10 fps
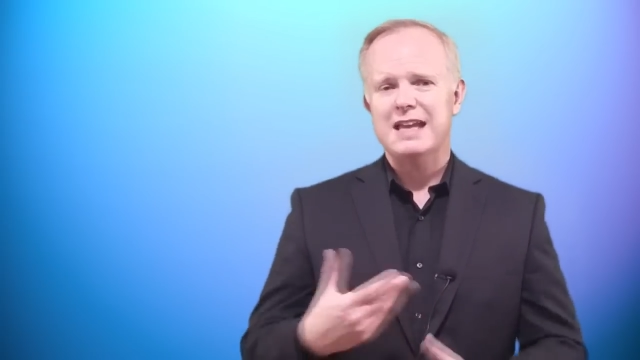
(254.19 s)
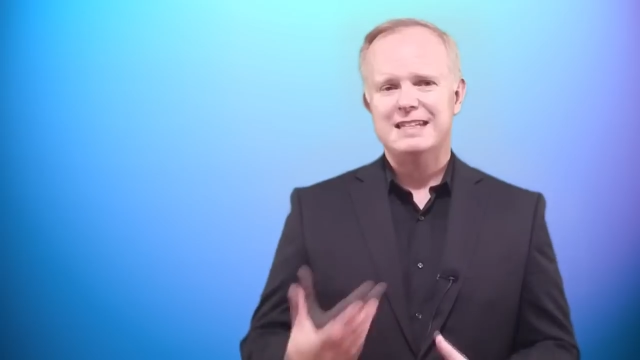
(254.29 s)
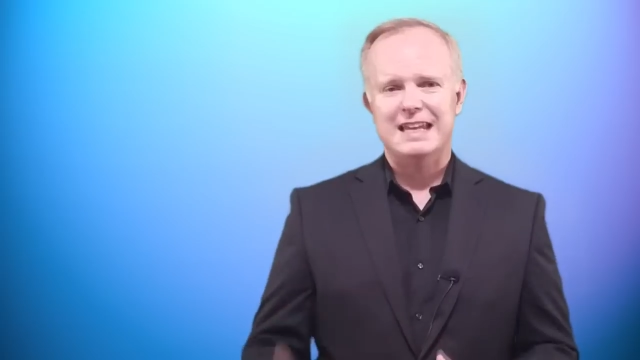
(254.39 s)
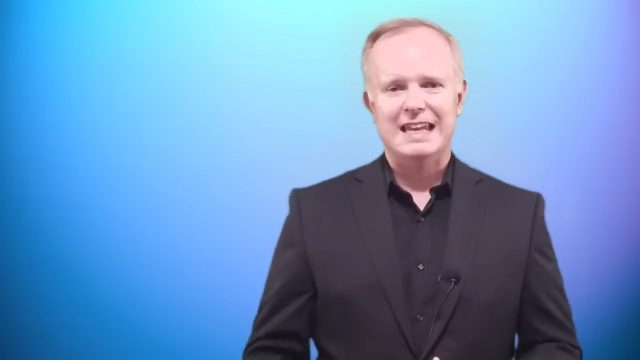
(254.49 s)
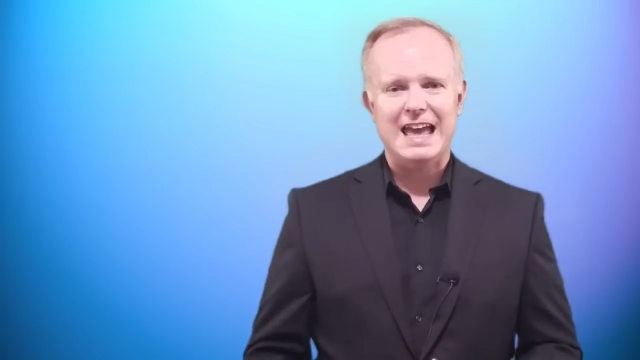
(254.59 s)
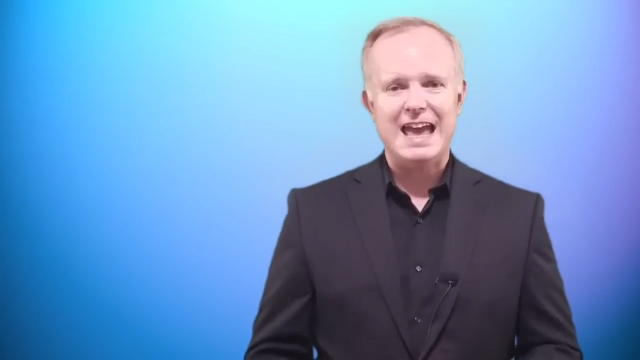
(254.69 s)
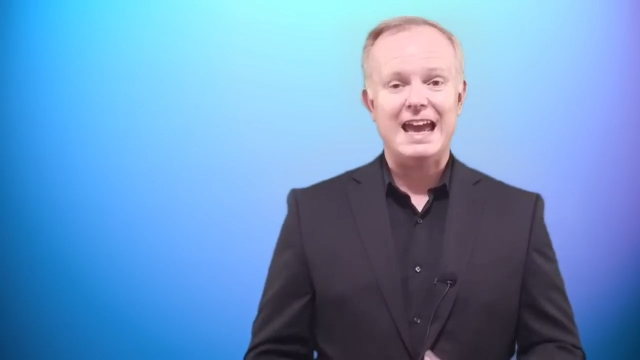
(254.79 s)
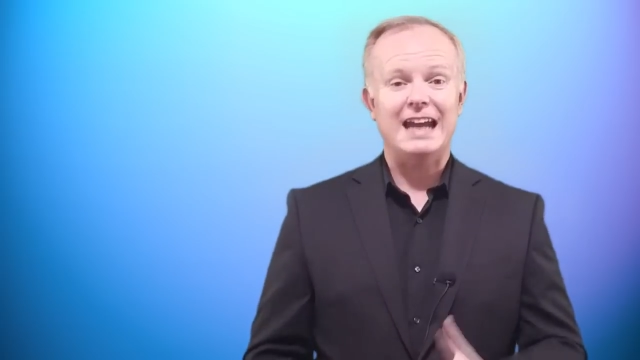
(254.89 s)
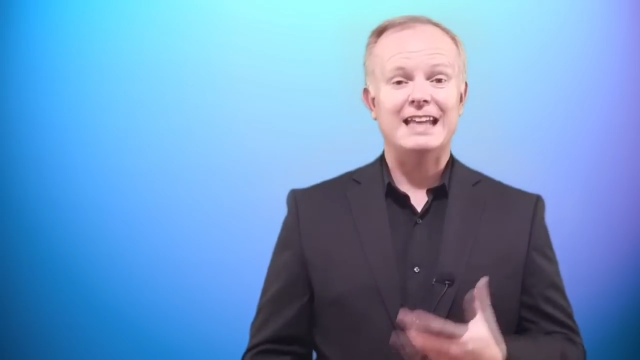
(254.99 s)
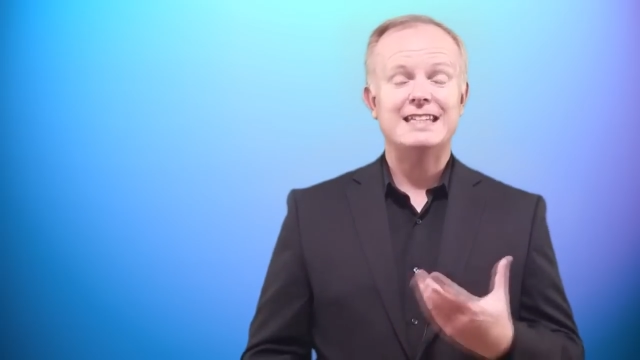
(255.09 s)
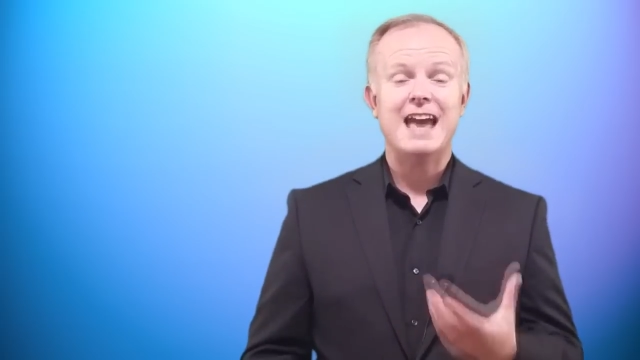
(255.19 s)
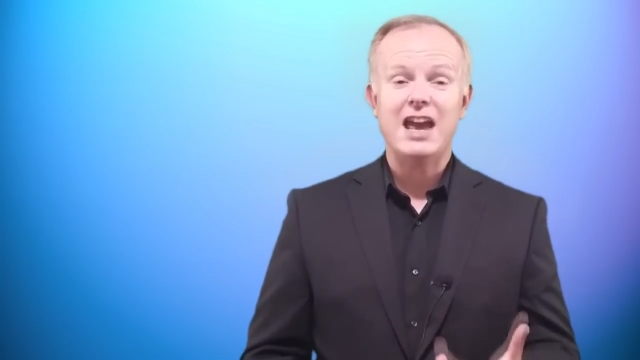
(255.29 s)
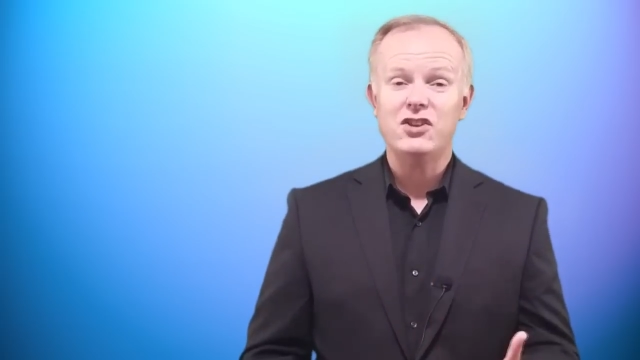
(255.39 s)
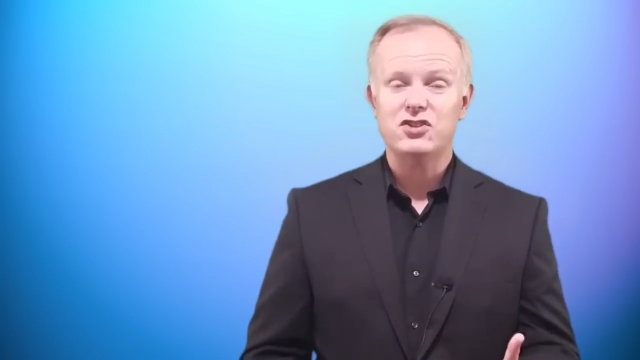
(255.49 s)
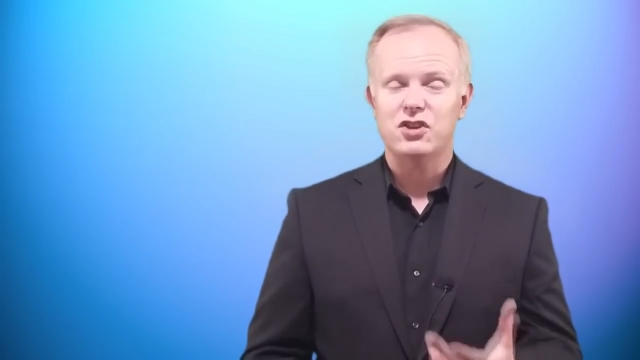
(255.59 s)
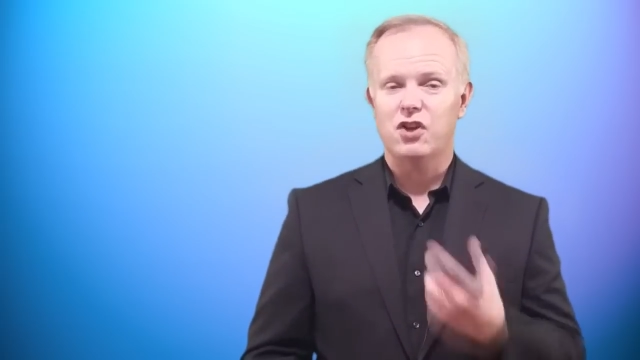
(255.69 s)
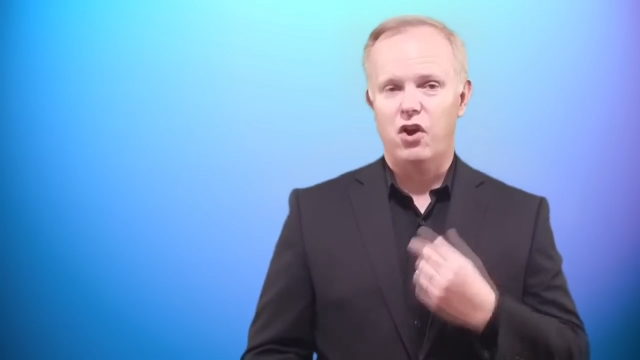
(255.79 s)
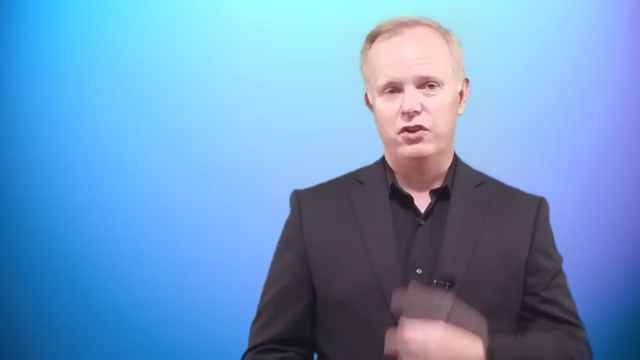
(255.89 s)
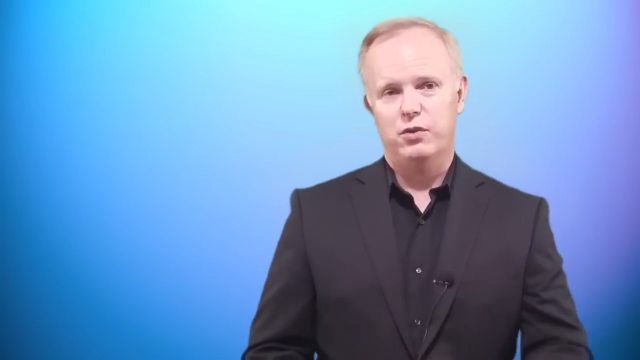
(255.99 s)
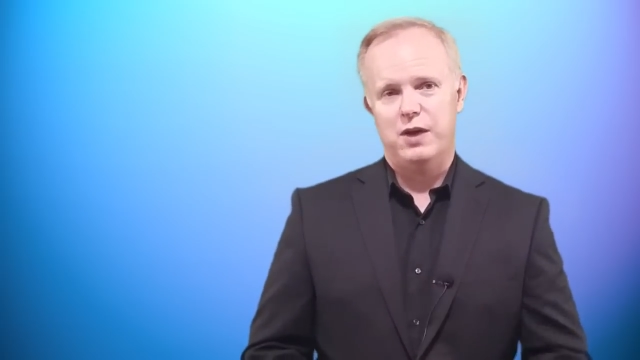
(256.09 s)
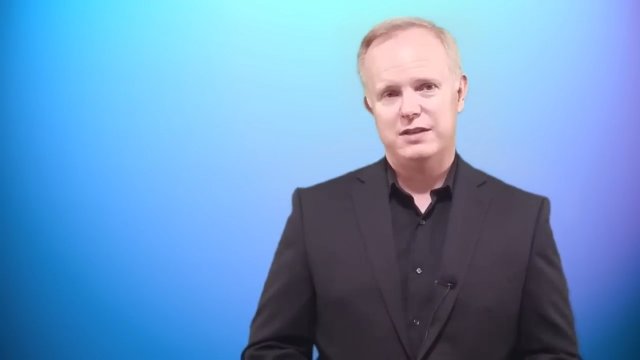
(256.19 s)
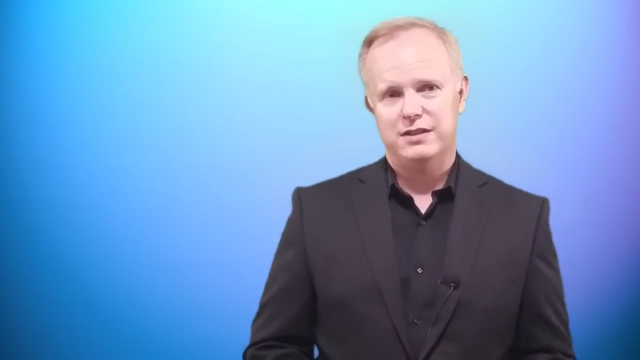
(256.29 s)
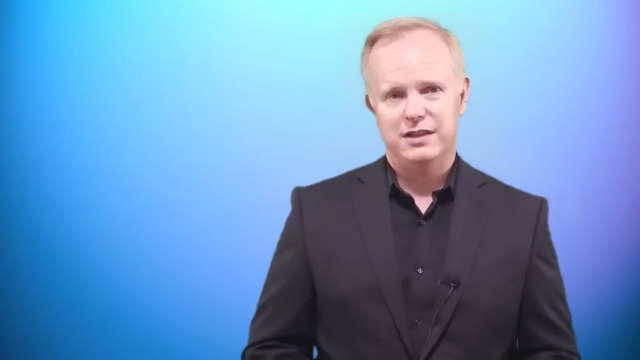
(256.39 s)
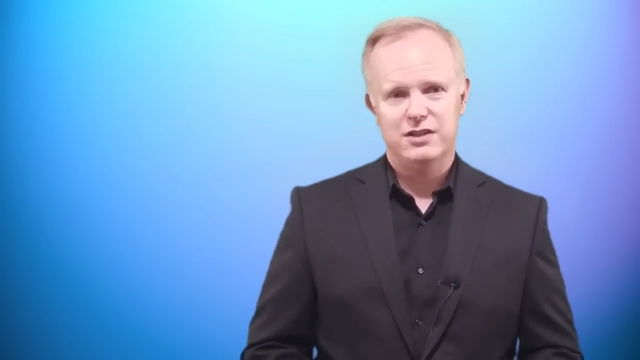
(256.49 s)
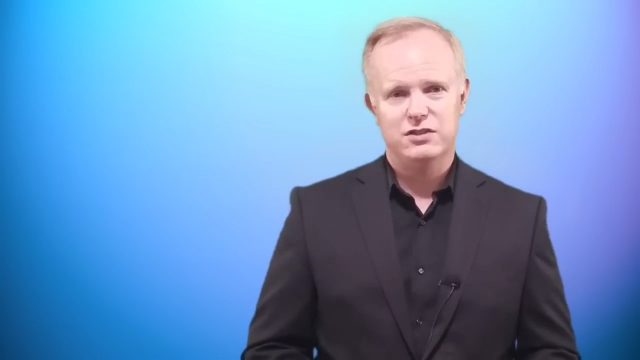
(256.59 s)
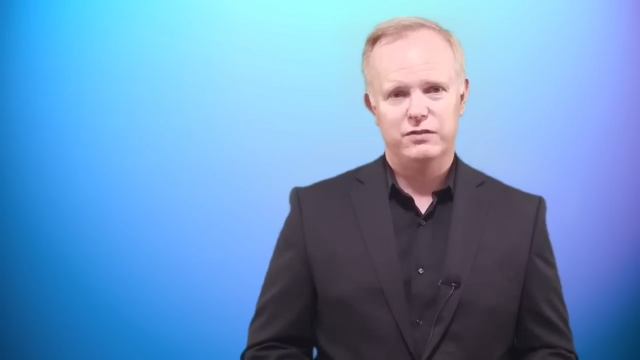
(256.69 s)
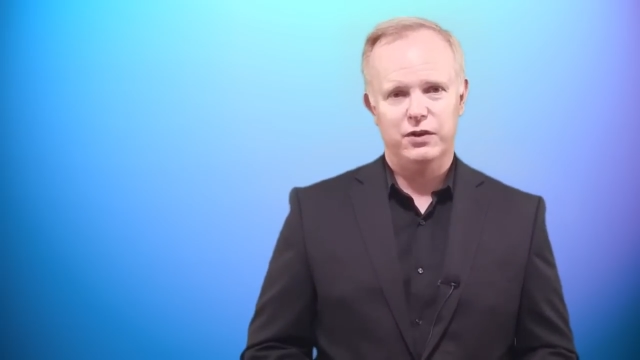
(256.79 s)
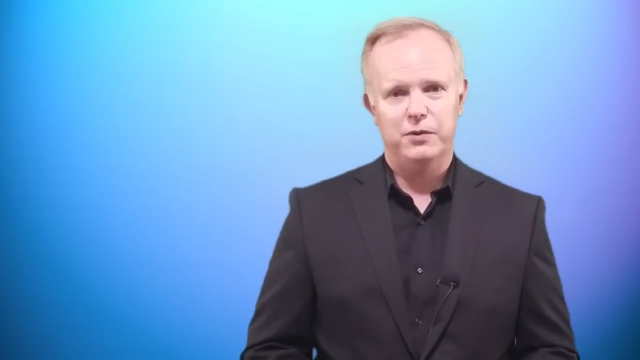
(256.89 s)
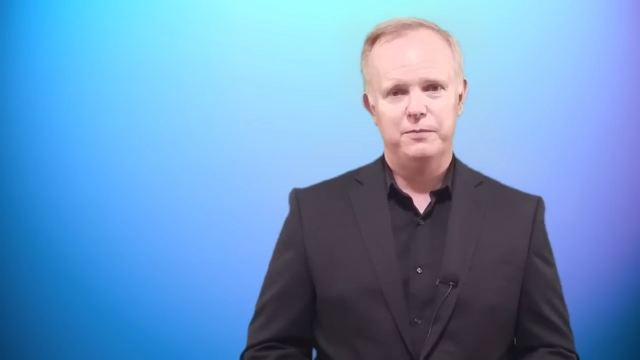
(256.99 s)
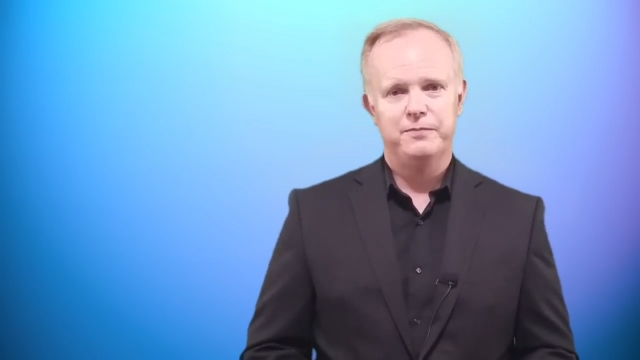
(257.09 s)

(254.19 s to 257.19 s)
delay, and attention on your way to the interview.